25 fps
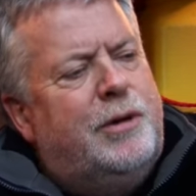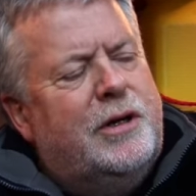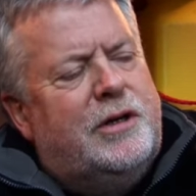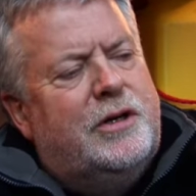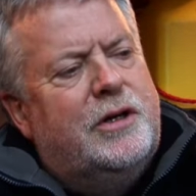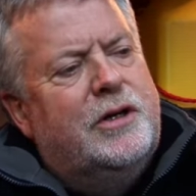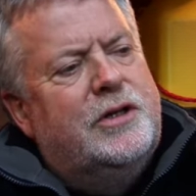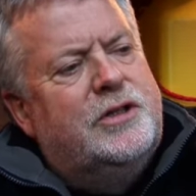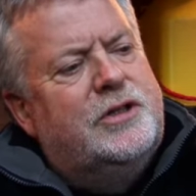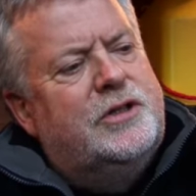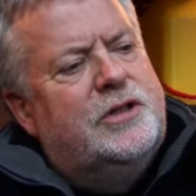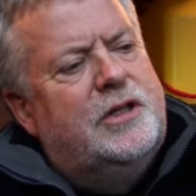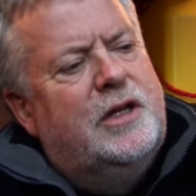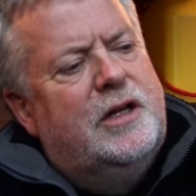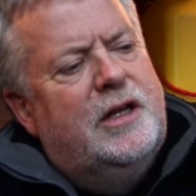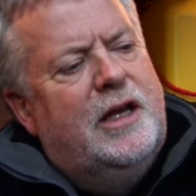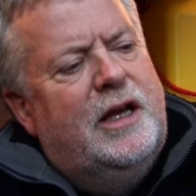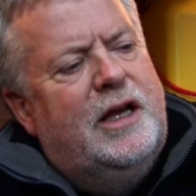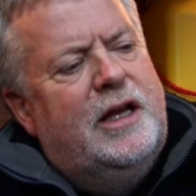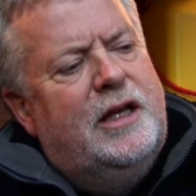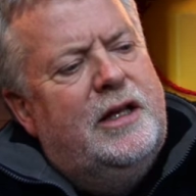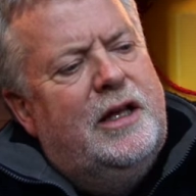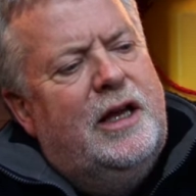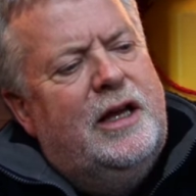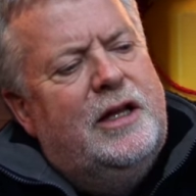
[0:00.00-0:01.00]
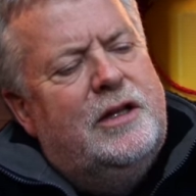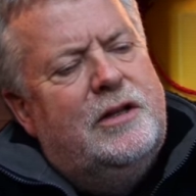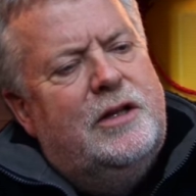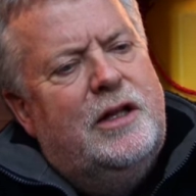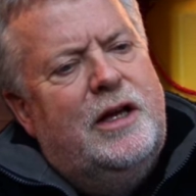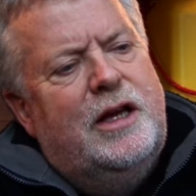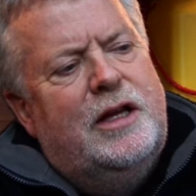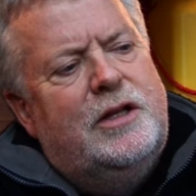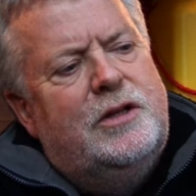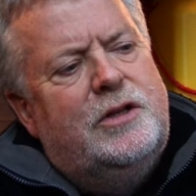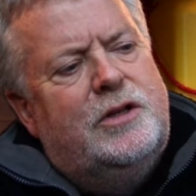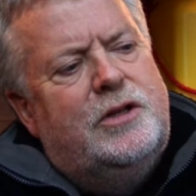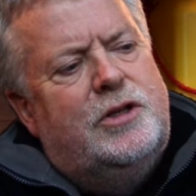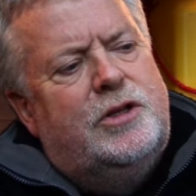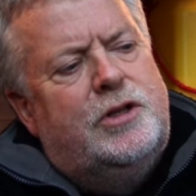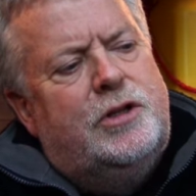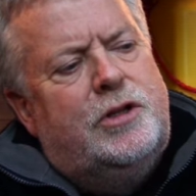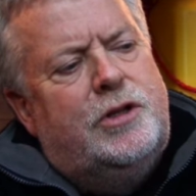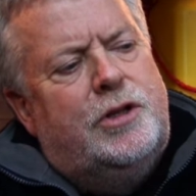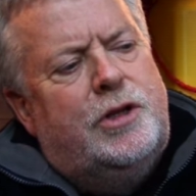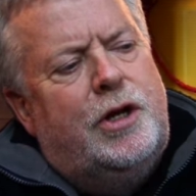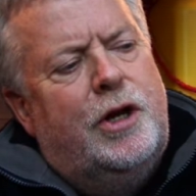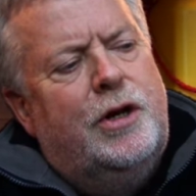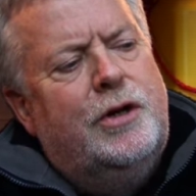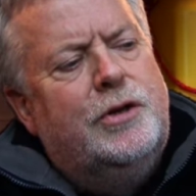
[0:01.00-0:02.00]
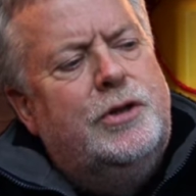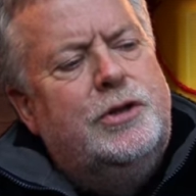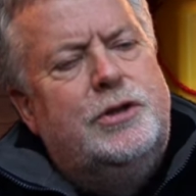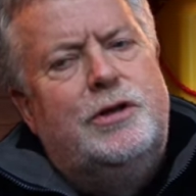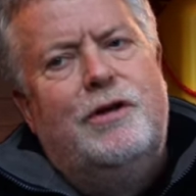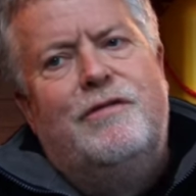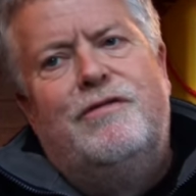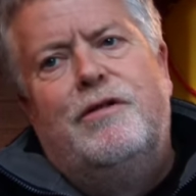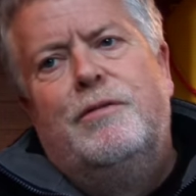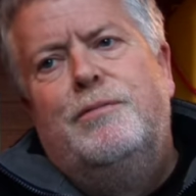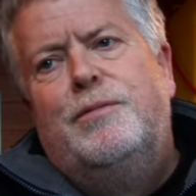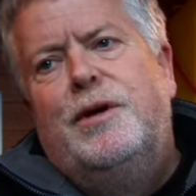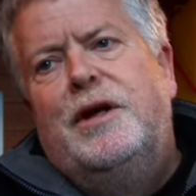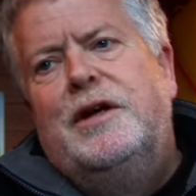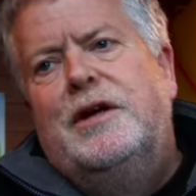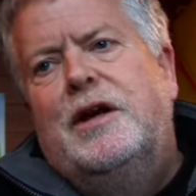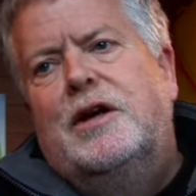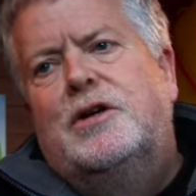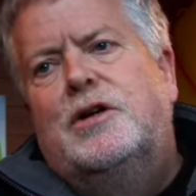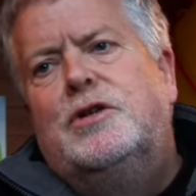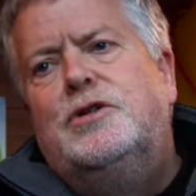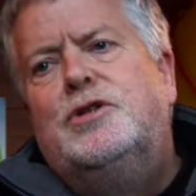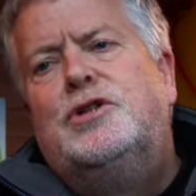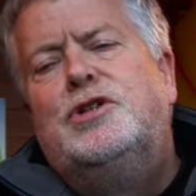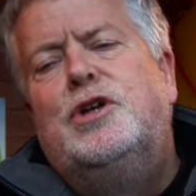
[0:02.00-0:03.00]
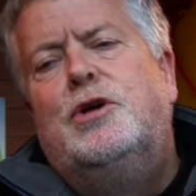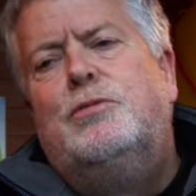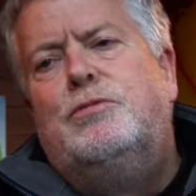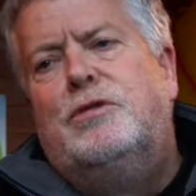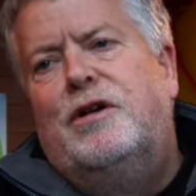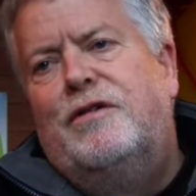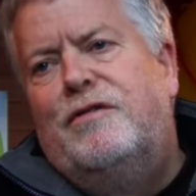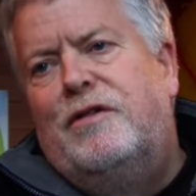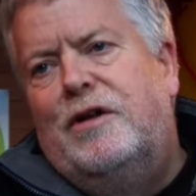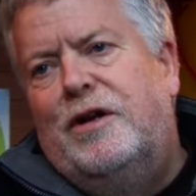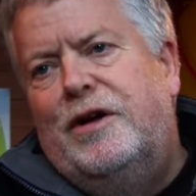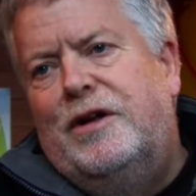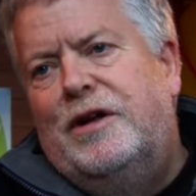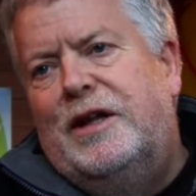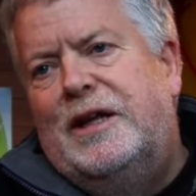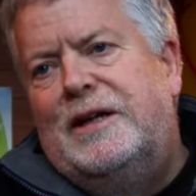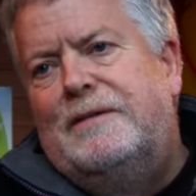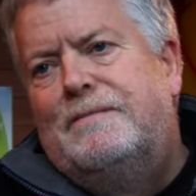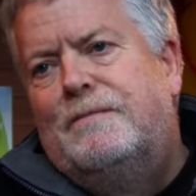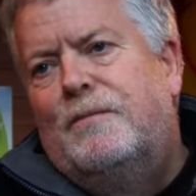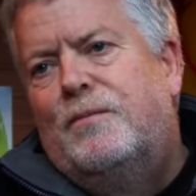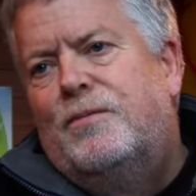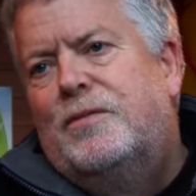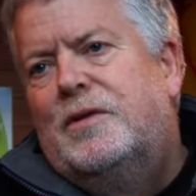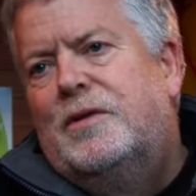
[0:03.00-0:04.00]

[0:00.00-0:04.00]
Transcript: because it, it, it turns you from being a consumer of learning